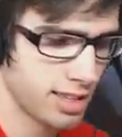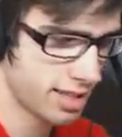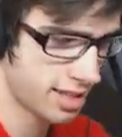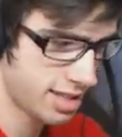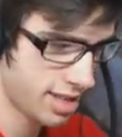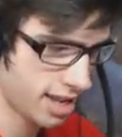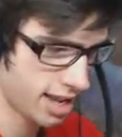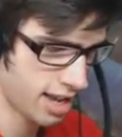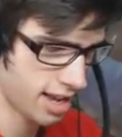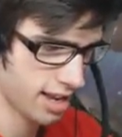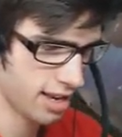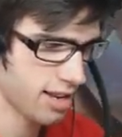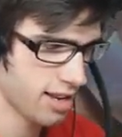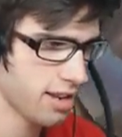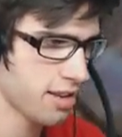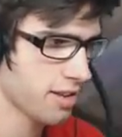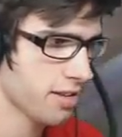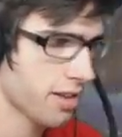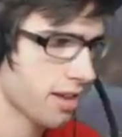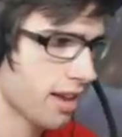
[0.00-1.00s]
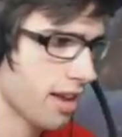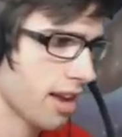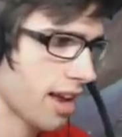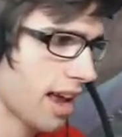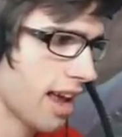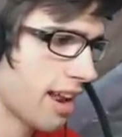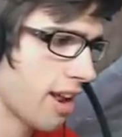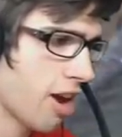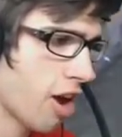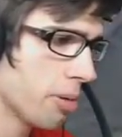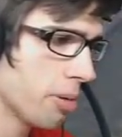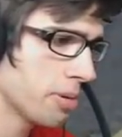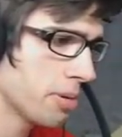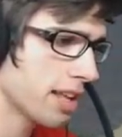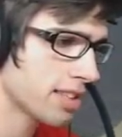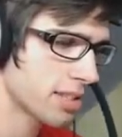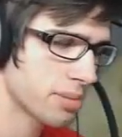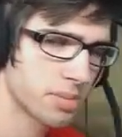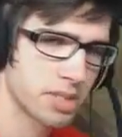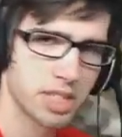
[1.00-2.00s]
this tin and hope to
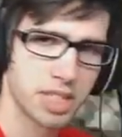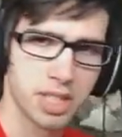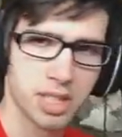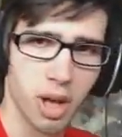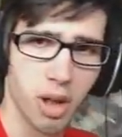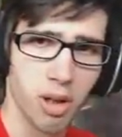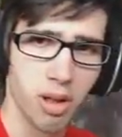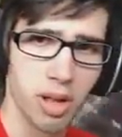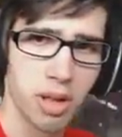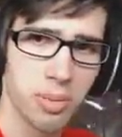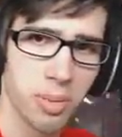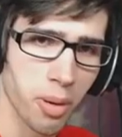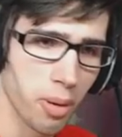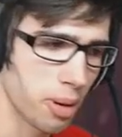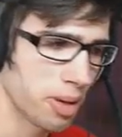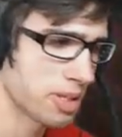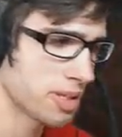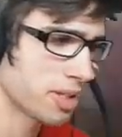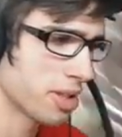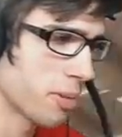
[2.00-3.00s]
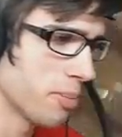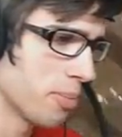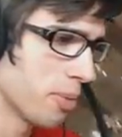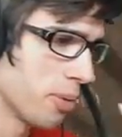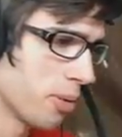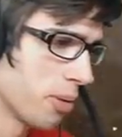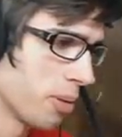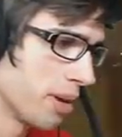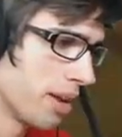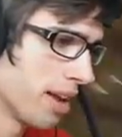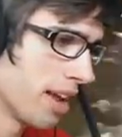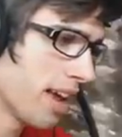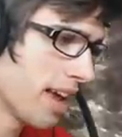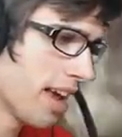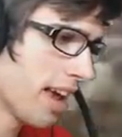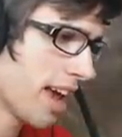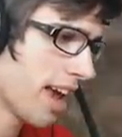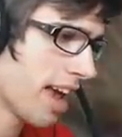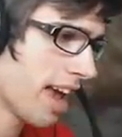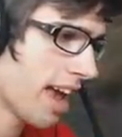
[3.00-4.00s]
get some solid points on the board
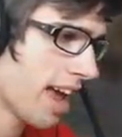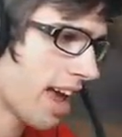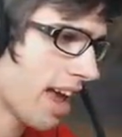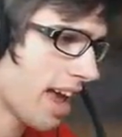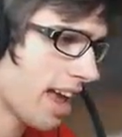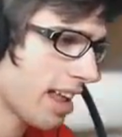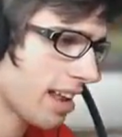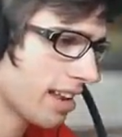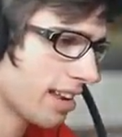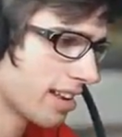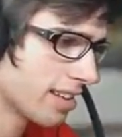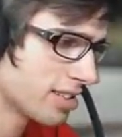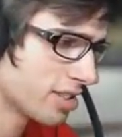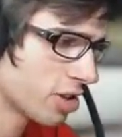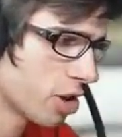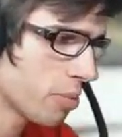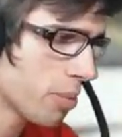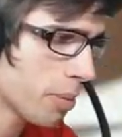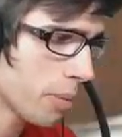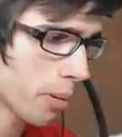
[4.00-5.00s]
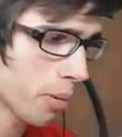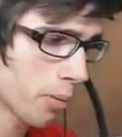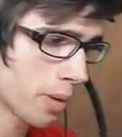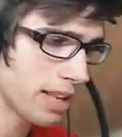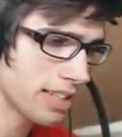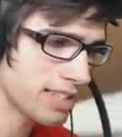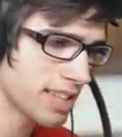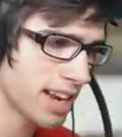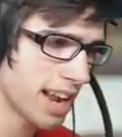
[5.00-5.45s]
and scoop up a win